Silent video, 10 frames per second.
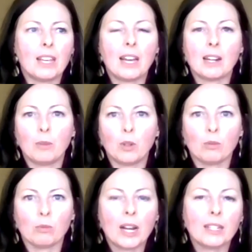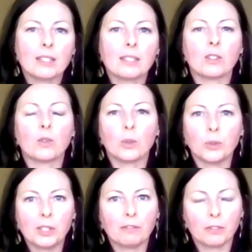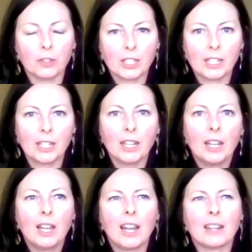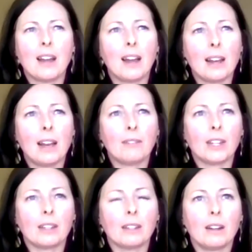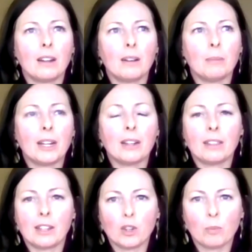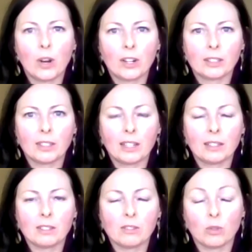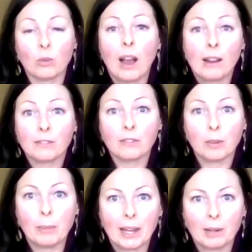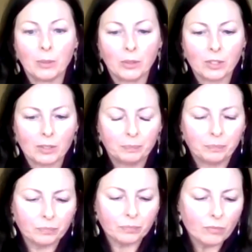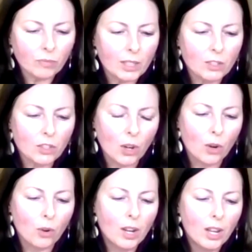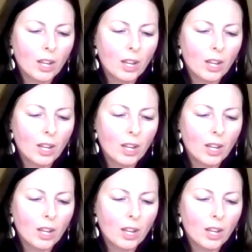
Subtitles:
animal rights and cruelty-free and not having anything in your product that's derived from animals. So